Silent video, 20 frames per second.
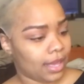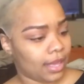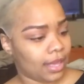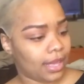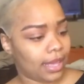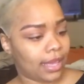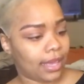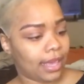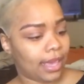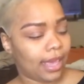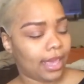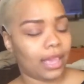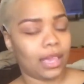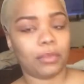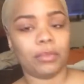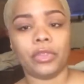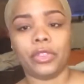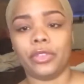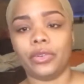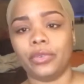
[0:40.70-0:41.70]
It came
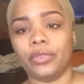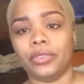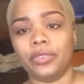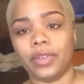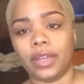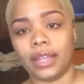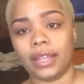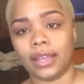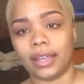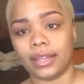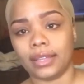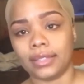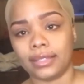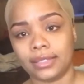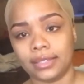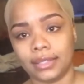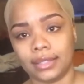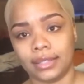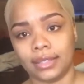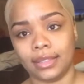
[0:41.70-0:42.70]
through
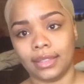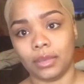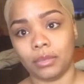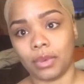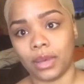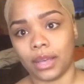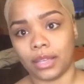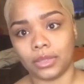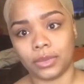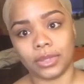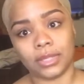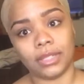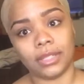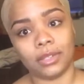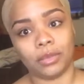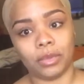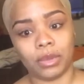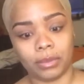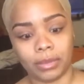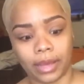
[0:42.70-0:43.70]
FedEx. The box was a little
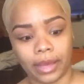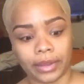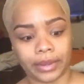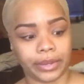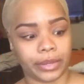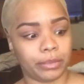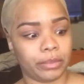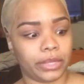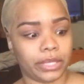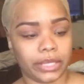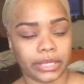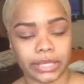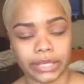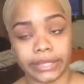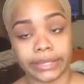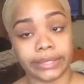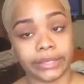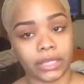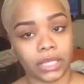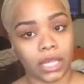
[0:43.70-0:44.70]
bit battered, but
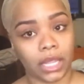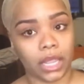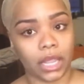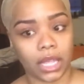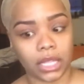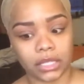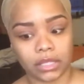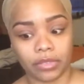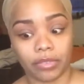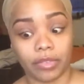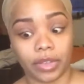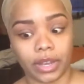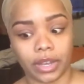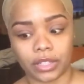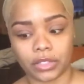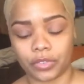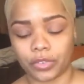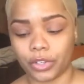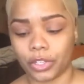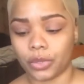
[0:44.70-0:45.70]
that's FedEx
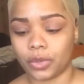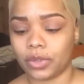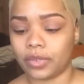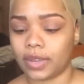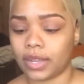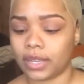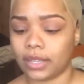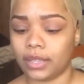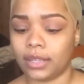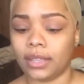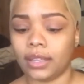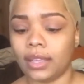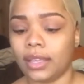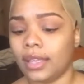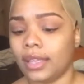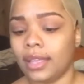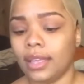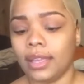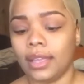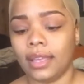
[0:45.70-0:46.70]
for you already.
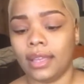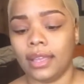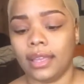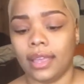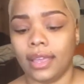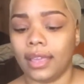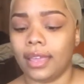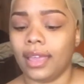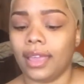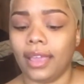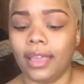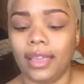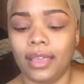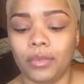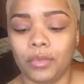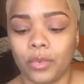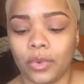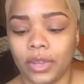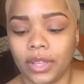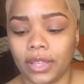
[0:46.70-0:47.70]
It
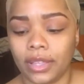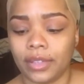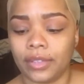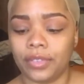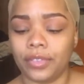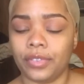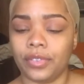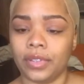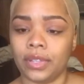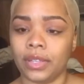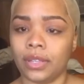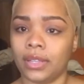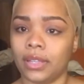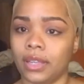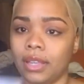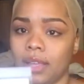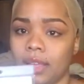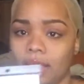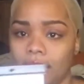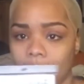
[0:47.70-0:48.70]
came with
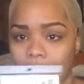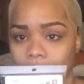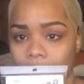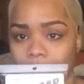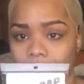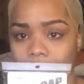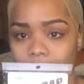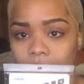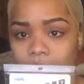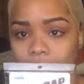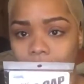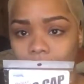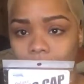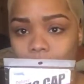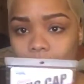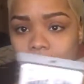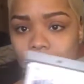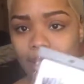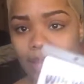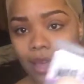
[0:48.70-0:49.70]
the
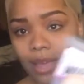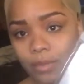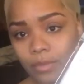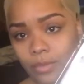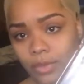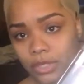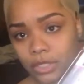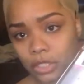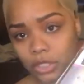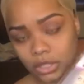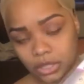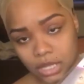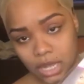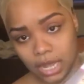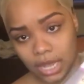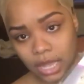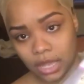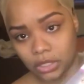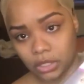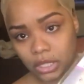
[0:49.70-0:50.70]
wig cap, which I
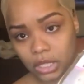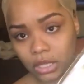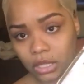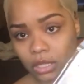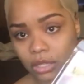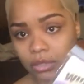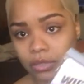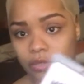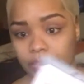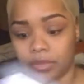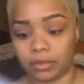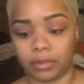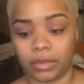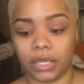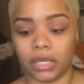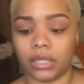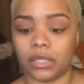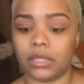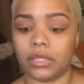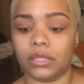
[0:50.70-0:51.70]
actually love
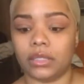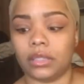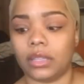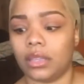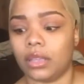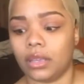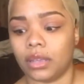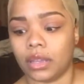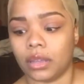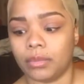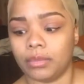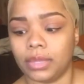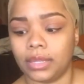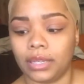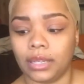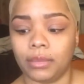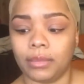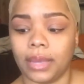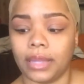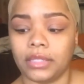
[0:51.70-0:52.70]
because it
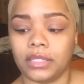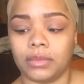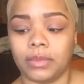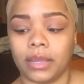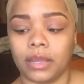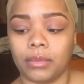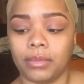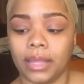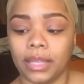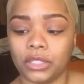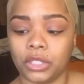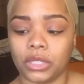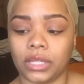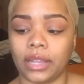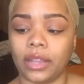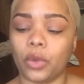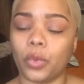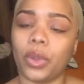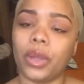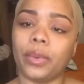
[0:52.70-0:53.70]
completely matches my complexion. I
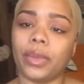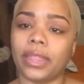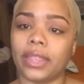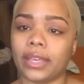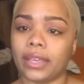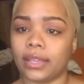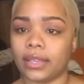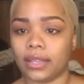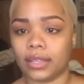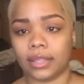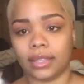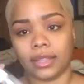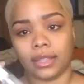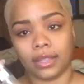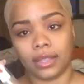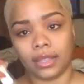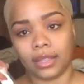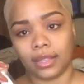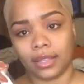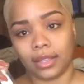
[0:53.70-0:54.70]
can work with
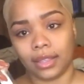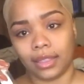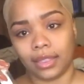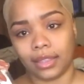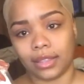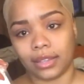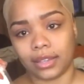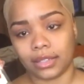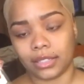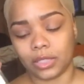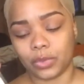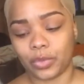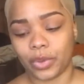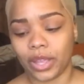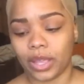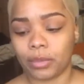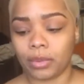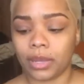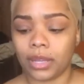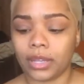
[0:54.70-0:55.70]
it. The spray
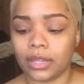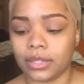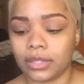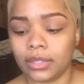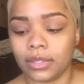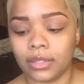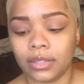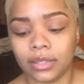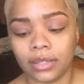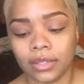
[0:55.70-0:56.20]
bottle